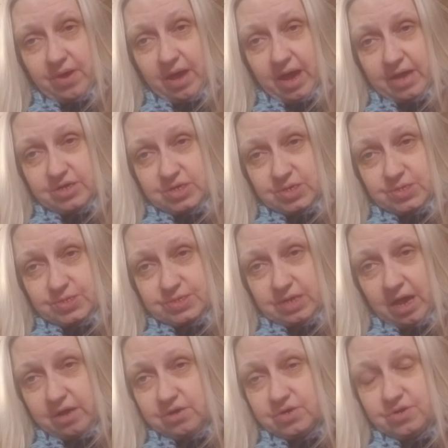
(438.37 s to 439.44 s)
I just,
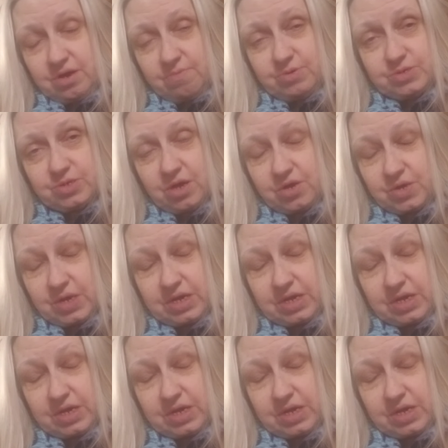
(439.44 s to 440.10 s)
I don't know how much longer